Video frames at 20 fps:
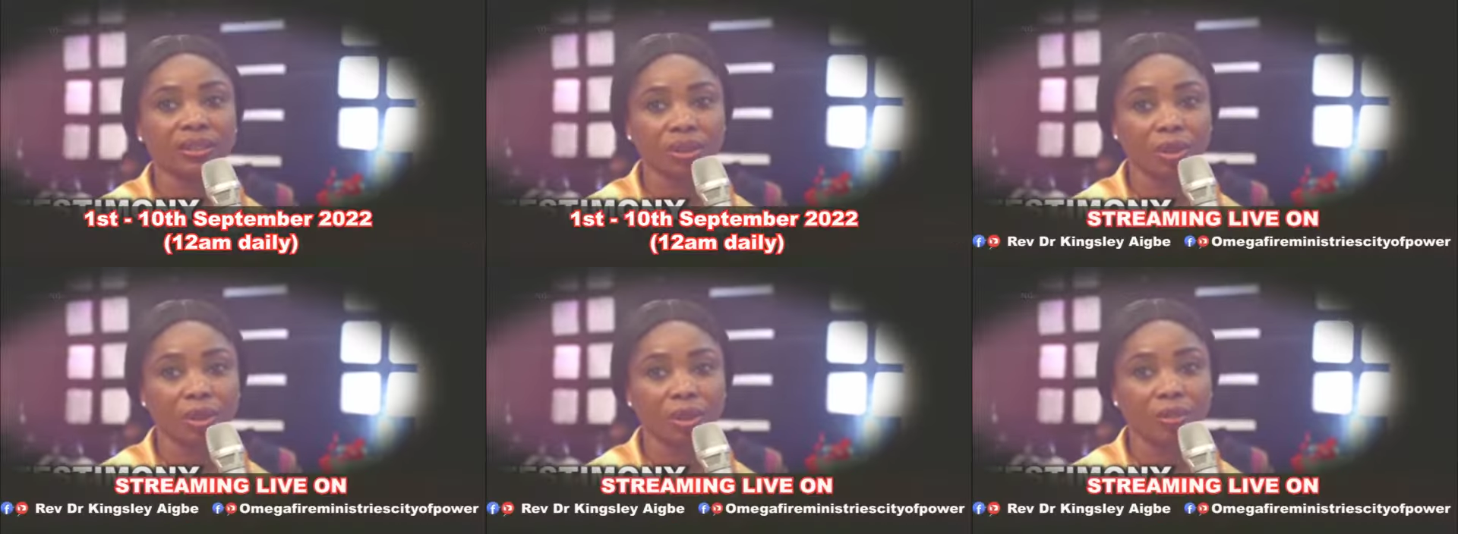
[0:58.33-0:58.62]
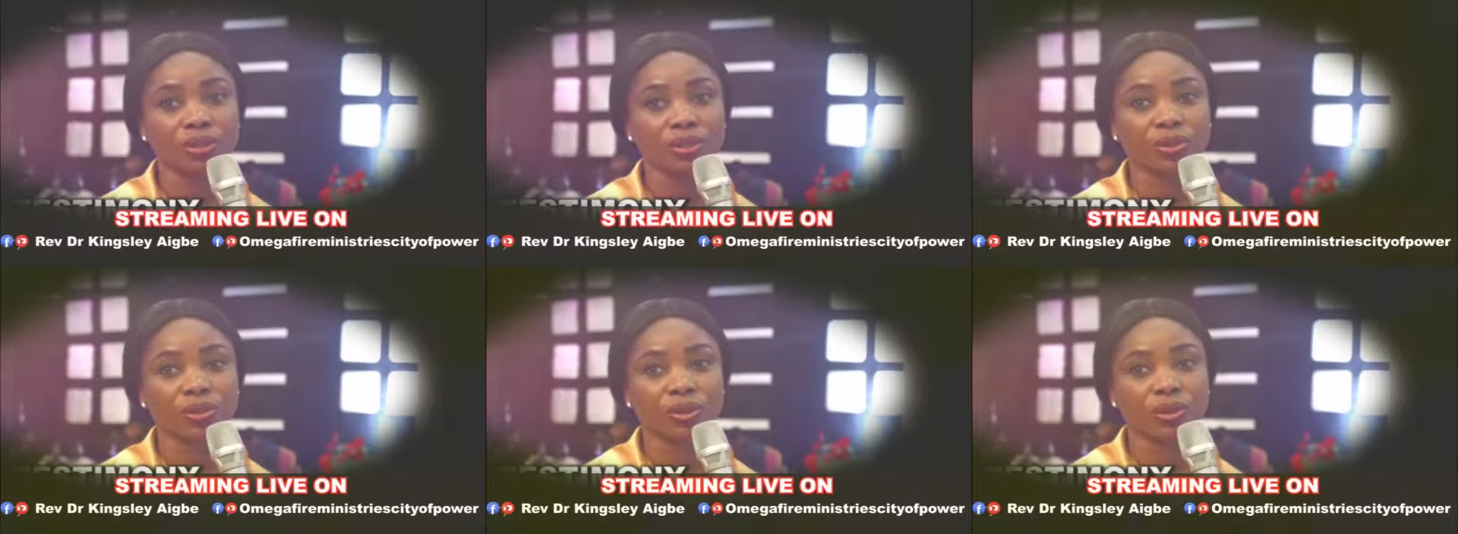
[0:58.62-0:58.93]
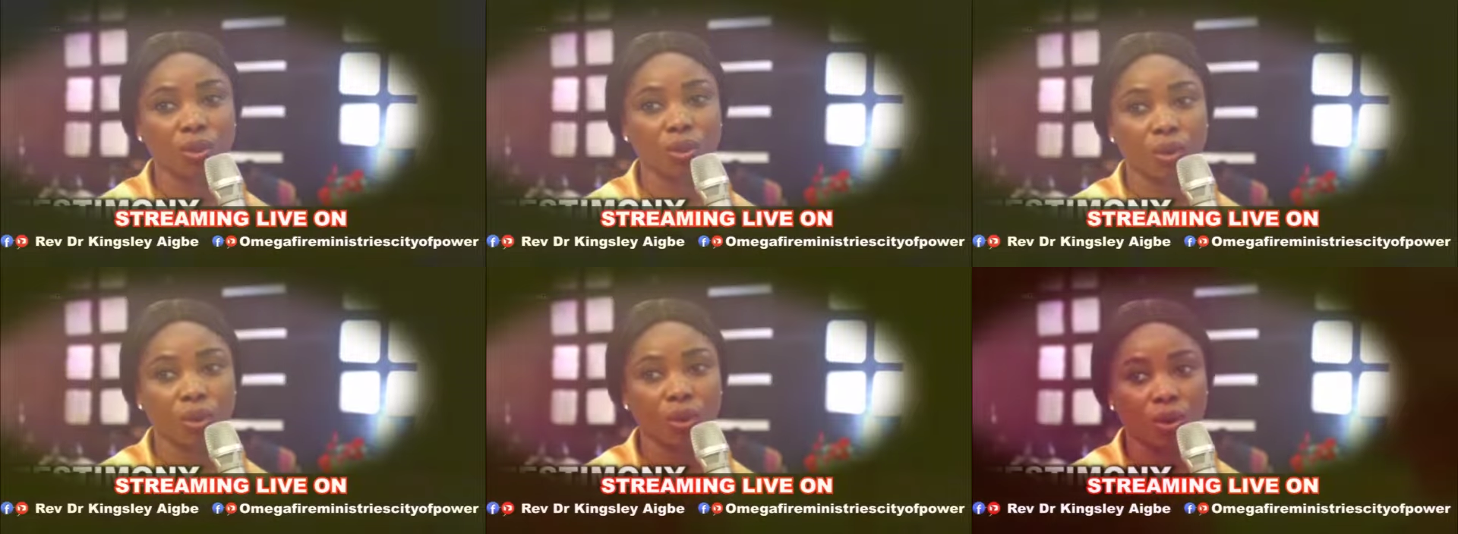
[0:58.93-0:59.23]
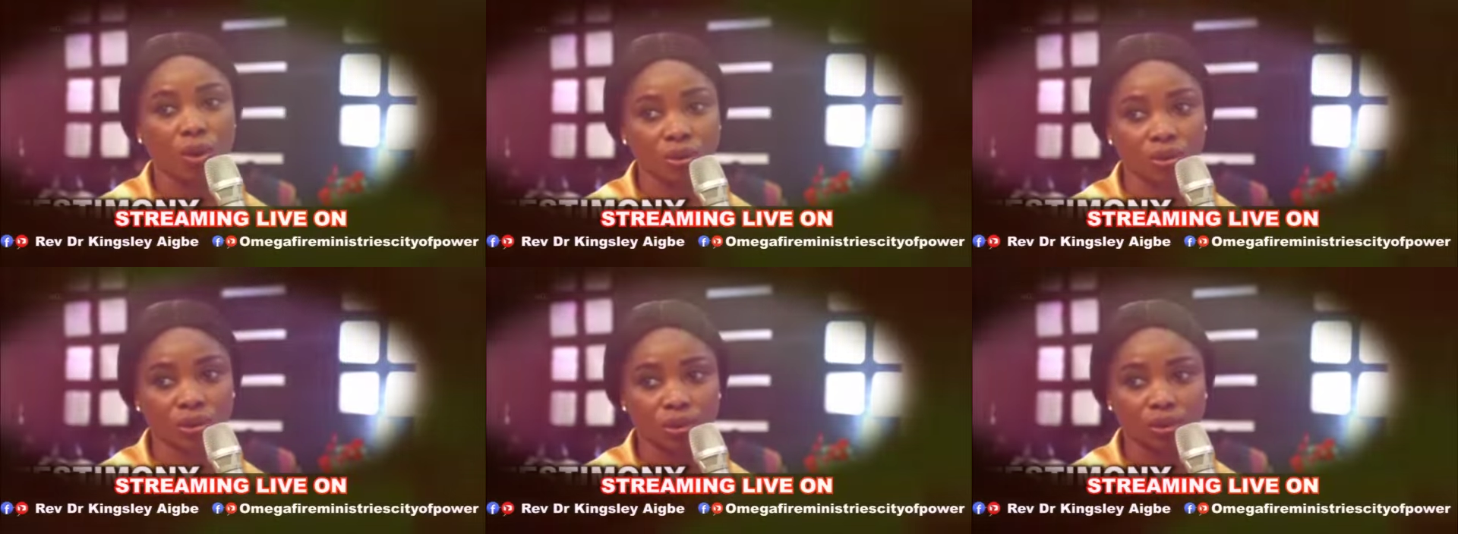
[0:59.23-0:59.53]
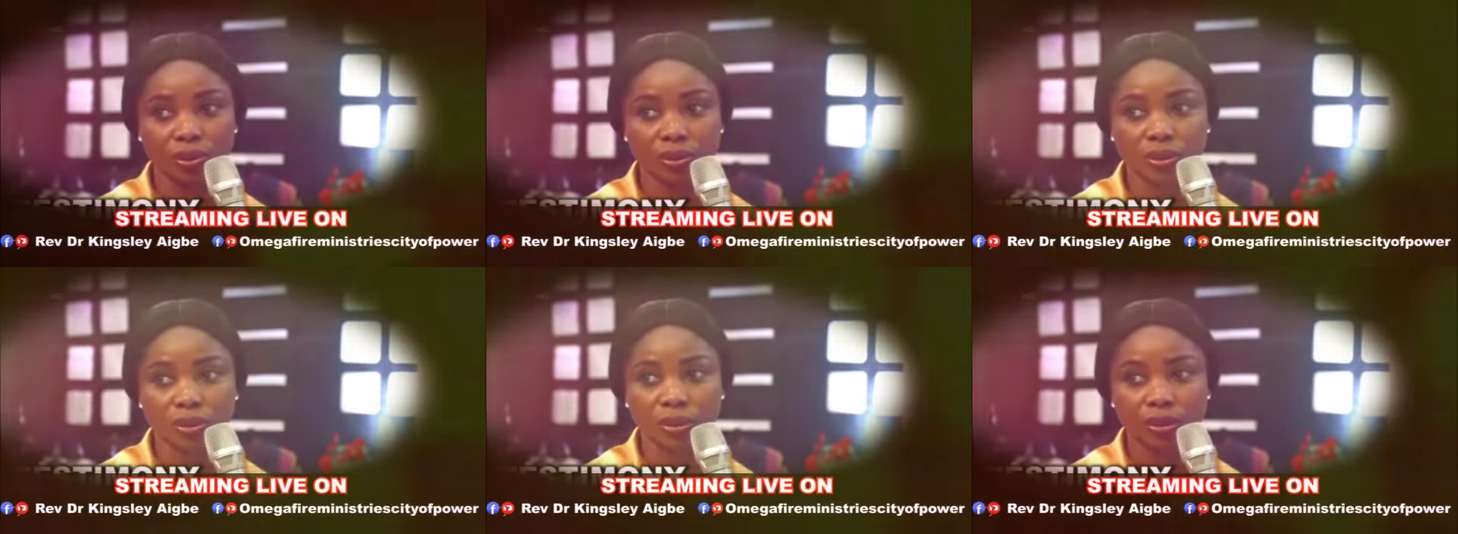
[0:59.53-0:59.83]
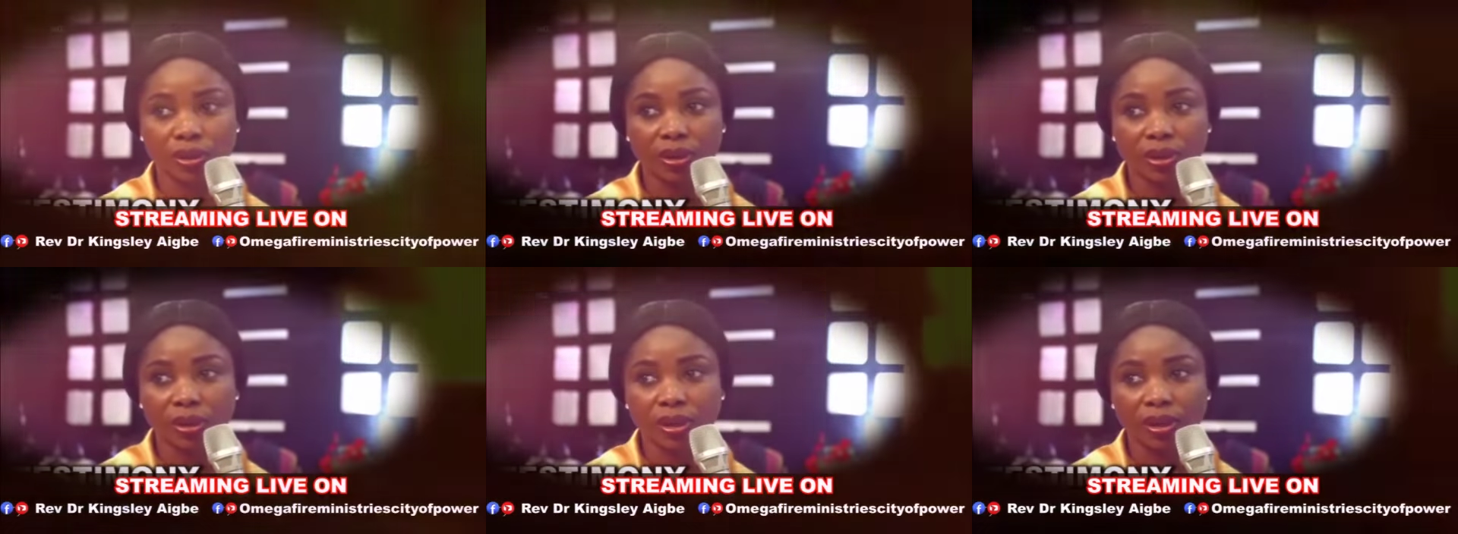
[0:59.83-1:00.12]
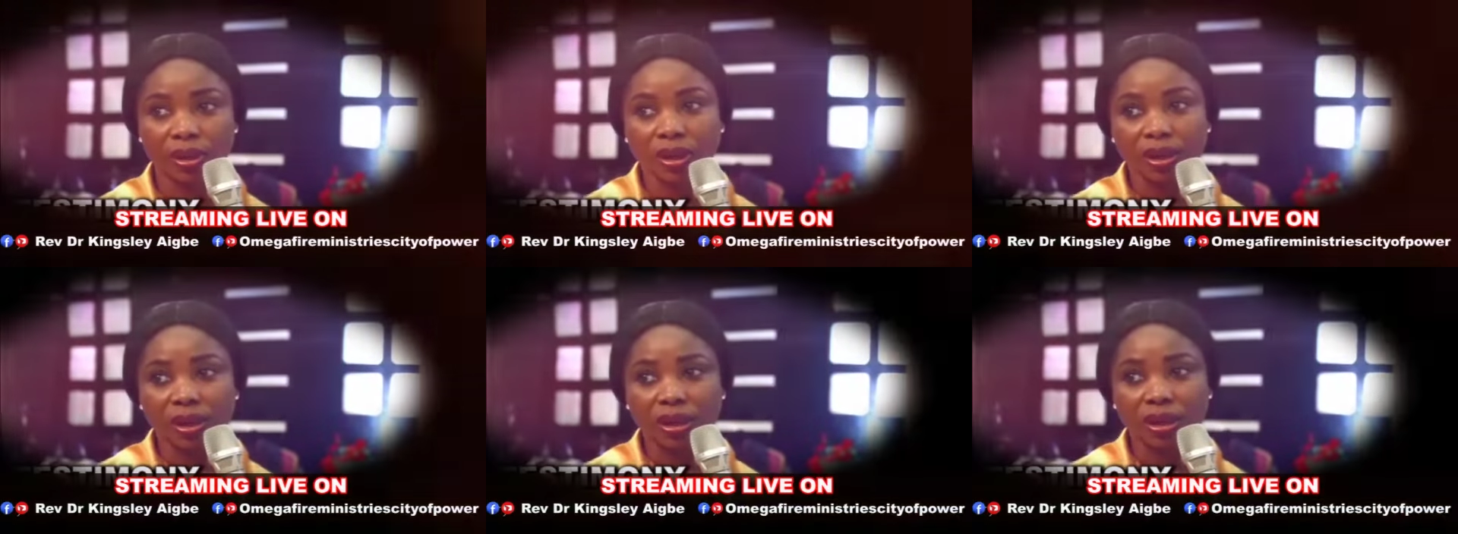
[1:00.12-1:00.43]
is going to call you.
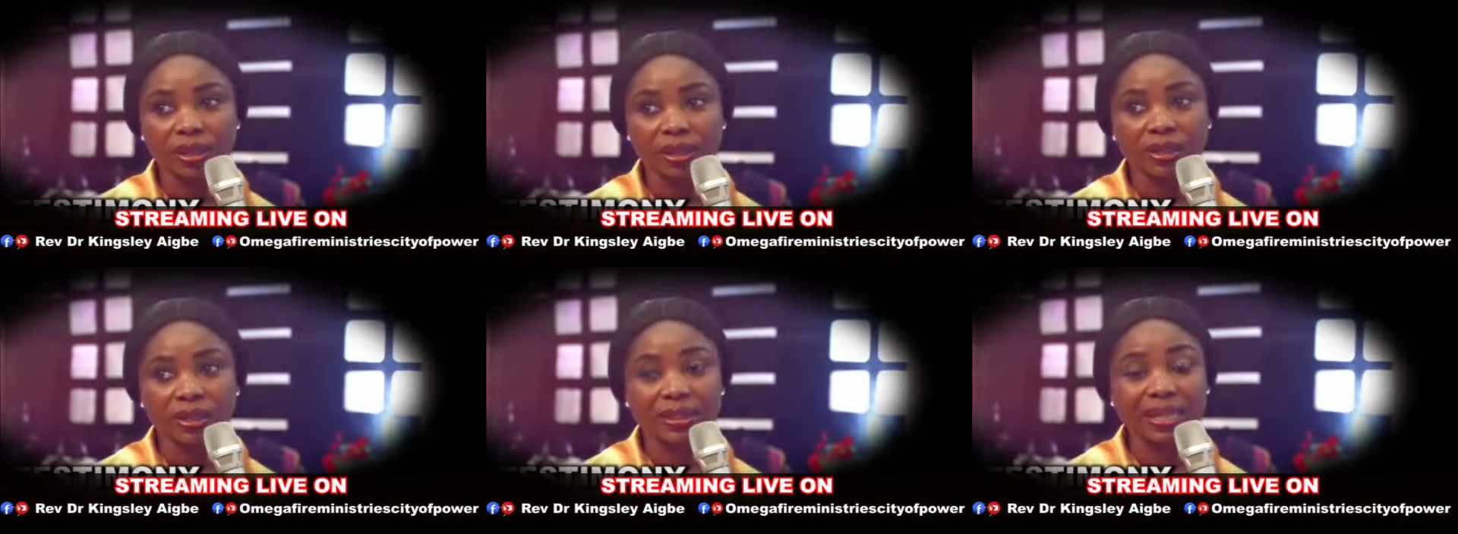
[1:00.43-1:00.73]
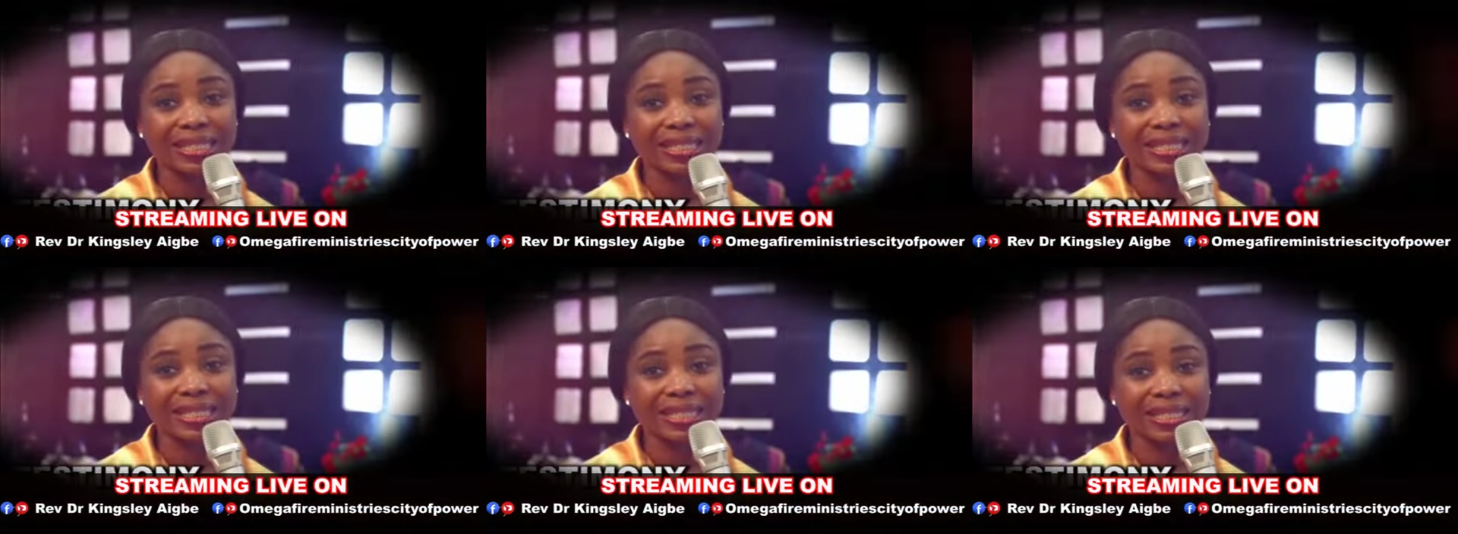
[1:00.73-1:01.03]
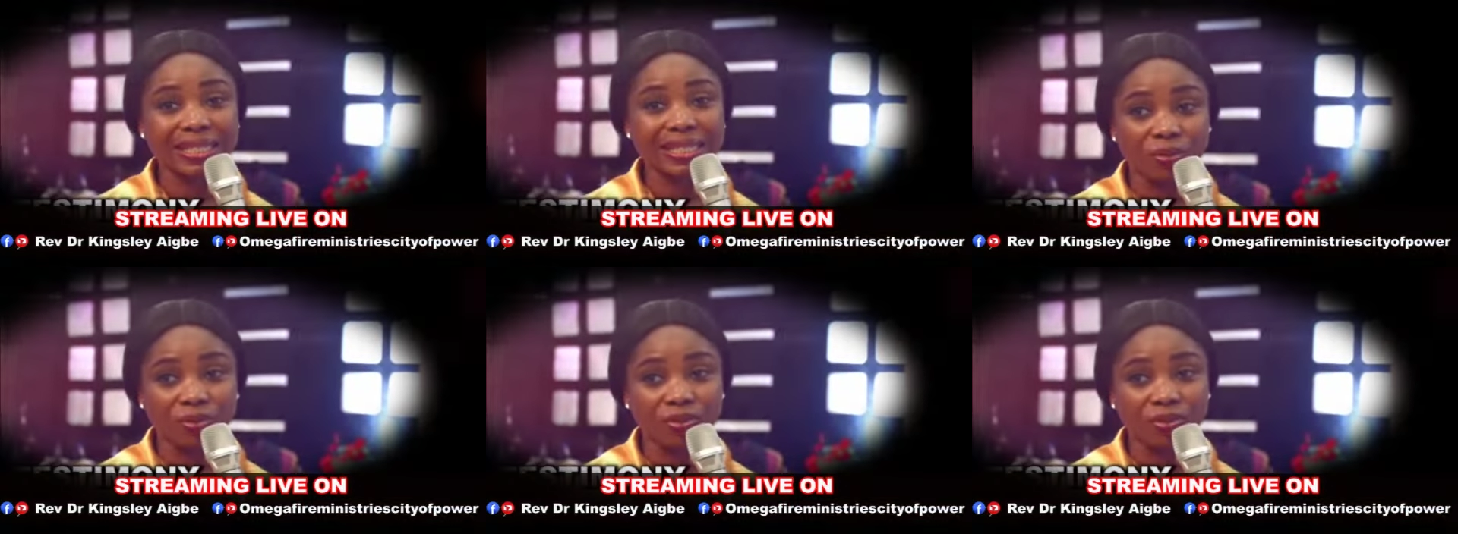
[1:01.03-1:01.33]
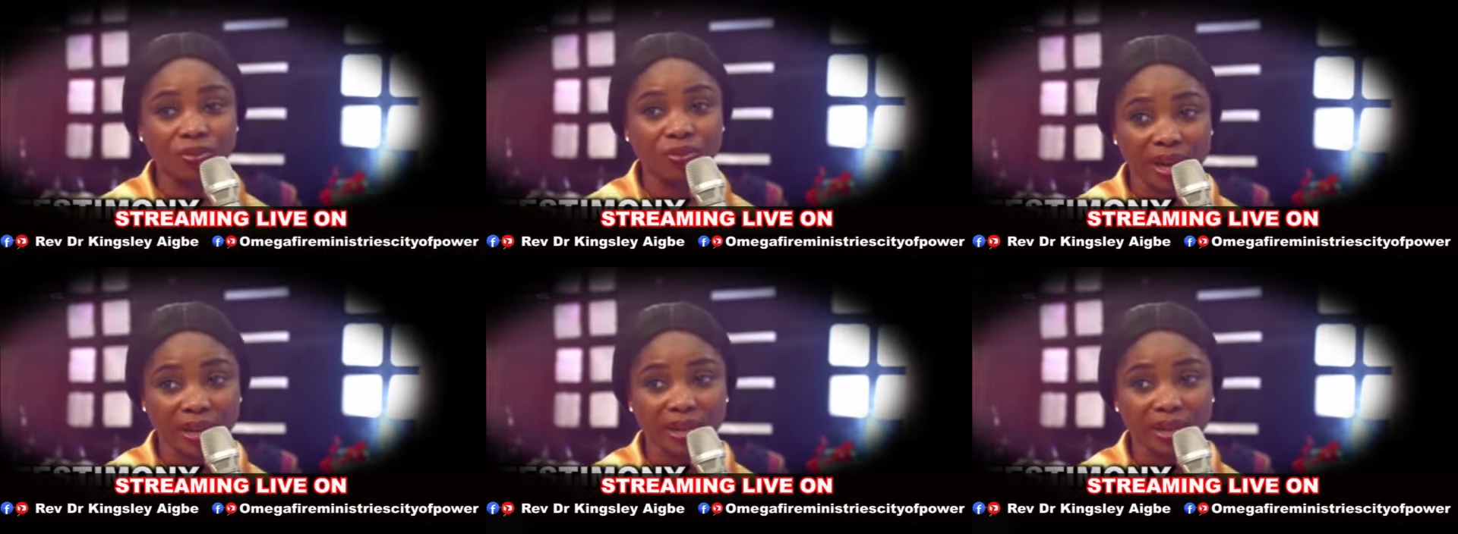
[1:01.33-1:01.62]
And that same Friday,